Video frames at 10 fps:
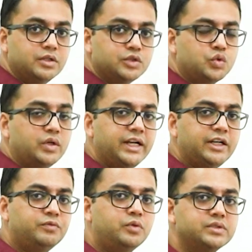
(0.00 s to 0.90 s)
So a
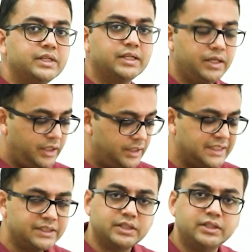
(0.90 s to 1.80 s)
net force is
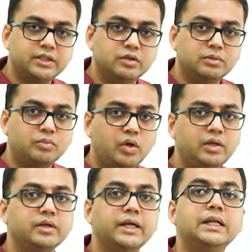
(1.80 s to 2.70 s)
exerted on the
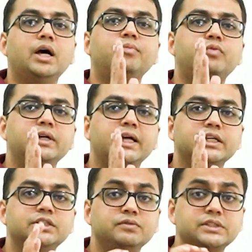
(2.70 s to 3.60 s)
ball in upward
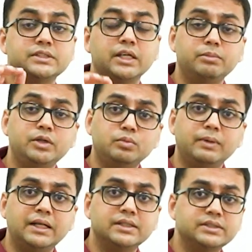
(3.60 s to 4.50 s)
direction, which is able to
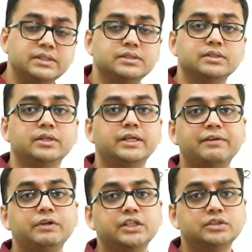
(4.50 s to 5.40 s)
balance its
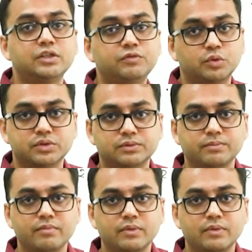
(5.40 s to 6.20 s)
gravitational force.